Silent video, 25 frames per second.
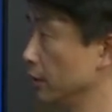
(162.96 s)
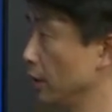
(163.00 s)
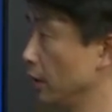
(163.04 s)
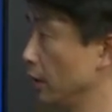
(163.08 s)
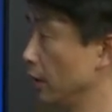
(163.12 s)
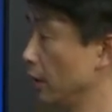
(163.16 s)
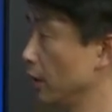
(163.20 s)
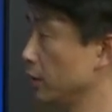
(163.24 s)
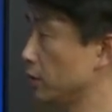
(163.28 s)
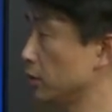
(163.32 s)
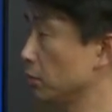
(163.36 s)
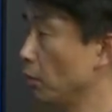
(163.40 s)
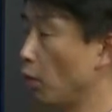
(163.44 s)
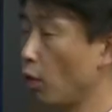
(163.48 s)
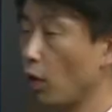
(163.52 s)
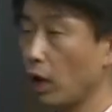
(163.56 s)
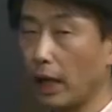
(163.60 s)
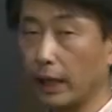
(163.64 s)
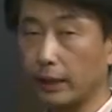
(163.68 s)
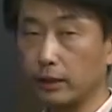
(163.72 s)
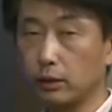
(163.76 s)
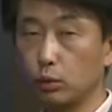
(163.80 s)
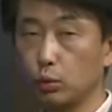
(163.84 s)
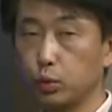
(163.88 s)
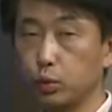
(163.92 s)
It's more
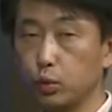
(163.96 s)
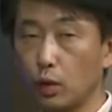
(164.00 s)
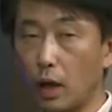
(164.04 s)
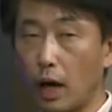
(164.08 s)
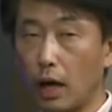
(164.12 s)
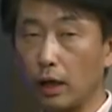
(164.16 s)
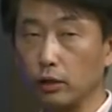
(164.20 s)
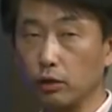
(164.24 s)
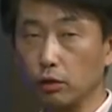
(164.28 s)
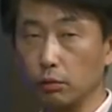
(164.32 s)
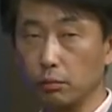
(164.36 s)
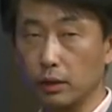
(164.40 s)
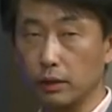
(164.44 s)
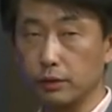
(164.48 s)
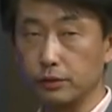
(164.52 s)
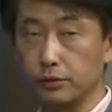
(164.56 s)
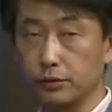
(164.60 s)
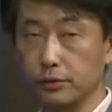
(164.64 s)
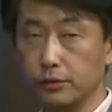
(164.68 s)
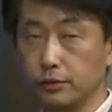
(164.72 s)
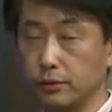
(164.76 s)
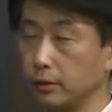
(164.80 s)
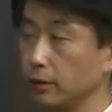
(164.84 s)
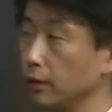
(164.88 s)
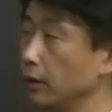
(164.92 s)
like two
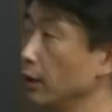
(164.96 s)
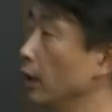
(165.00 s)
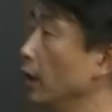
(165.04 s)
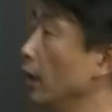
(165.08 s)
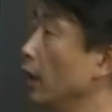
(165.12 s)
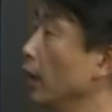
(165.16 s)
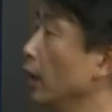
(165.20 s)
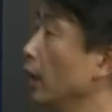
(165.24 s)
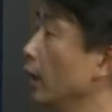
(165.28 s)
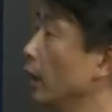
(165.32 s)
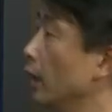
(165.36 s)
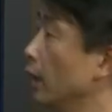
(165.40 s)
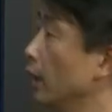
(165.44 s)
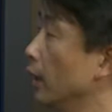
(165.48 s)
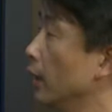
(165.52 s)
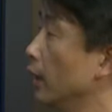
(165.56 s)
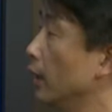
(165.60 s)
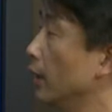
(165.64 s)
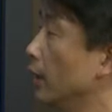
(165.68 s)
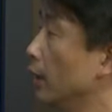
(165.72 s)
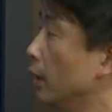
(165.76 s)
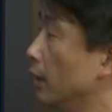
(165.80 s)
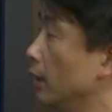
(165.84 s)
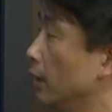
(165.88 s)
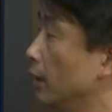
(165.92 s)
arguments.
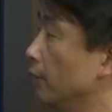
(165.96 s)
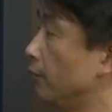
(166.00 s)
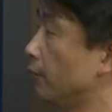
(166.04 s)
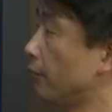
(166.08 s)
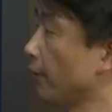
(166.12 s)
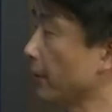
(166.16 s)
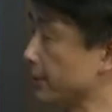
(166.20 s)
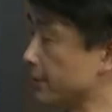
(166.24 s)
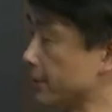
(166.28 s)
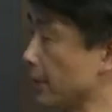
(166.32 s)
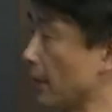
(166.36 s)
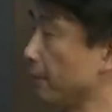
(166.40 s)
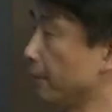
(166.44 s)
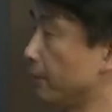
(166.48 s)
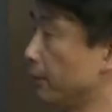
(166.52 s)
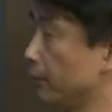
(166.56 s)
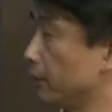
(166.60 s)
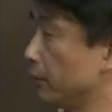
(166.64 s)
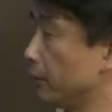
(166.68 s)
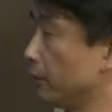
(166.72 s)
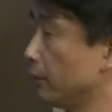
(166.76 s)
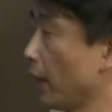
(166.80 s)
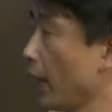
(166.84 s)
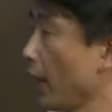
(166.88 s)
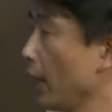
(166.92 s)
For
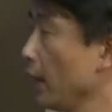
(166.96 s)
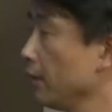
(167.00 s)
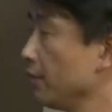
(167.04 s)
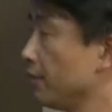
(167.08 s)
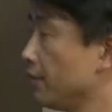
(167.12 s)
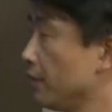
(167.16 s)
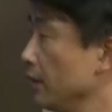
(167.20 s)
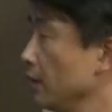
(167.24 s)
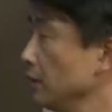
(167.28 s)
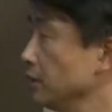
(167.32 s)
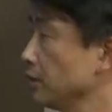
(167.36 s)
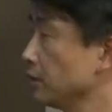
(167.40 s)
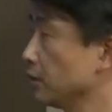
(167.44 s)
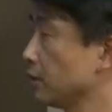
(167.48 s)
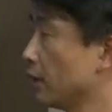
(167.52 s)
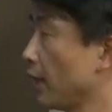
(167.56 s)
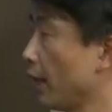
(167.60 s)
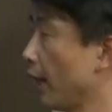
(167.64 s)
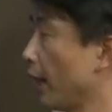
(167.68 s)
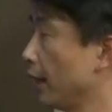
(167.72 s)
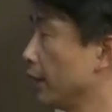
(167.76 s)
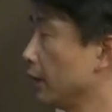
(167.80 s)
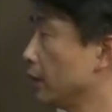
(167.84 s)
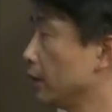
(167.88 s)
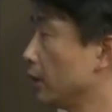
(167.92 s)
example, A thinks
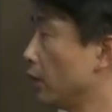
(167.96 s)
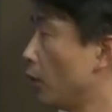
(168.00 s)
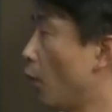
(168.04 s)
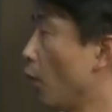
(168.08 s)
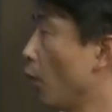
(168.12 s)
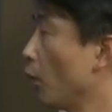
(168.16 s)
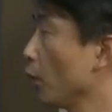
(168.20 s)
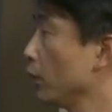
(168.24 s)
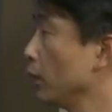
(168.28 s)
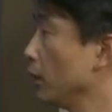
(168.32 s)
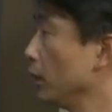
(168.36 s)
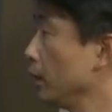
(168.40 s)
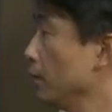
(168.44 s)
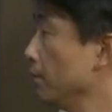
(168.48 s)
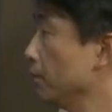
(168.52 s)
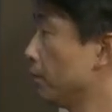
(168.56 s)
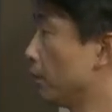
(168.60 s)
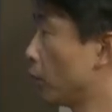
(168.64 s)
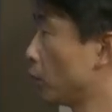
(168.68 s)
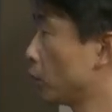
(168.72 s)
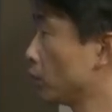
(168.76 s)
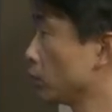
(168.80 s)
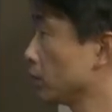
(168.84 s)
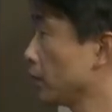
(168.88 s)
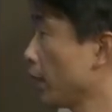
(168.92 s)
that an oil
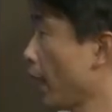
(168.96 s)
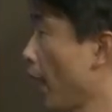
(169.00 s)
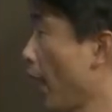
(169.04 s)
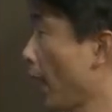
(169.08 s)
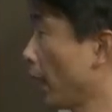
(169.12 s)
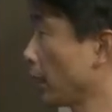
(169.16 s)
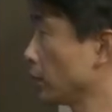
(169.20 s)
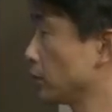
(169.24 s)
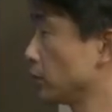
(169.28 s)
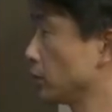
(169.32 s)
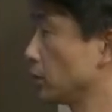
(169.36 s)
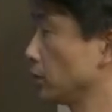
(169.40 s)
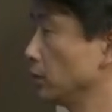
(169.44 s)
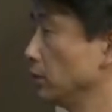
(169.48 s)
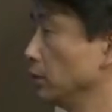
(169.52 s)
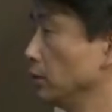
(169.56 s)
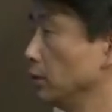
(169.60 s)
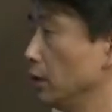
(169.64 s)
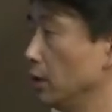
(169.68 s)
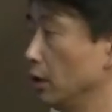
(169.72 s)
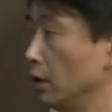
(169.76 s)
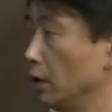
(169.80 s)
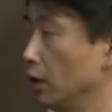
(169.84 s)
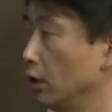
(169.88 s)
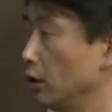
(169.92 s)
import tax
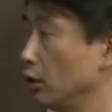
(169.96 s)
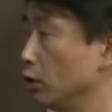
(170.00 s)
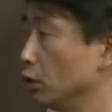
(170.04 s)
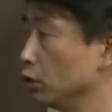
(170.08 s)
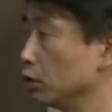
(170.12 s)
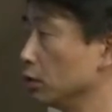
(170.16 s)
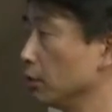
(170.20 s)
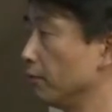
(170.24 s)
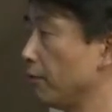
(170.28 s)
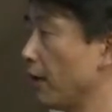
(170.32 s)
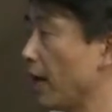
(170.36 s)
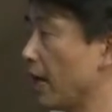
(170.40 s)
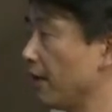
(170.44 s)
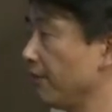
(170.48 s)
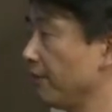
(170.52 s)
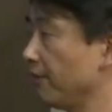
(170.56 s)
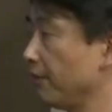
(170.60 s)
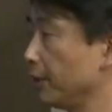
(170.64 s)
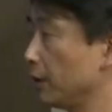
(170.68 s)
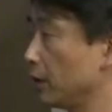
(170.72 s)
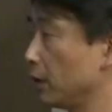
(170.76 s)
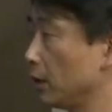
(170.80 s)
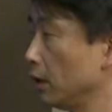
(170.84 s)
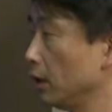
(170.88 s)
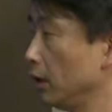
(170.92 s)
would
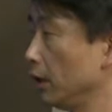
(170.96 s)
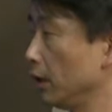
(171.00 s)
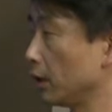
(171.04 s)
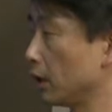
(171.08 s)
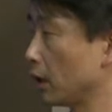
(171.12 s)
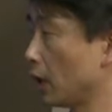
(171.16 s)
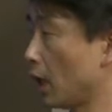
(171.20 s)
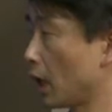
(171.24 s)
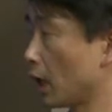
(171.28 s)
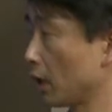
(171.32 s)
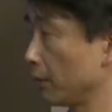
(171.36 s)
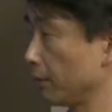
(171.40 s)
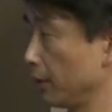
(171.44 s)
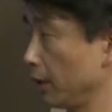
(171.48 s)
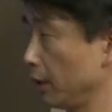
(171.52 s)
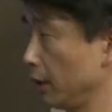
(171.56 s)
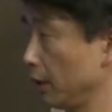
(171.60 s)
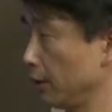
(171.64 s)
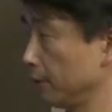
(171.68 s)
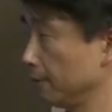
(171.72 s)
benefit economy,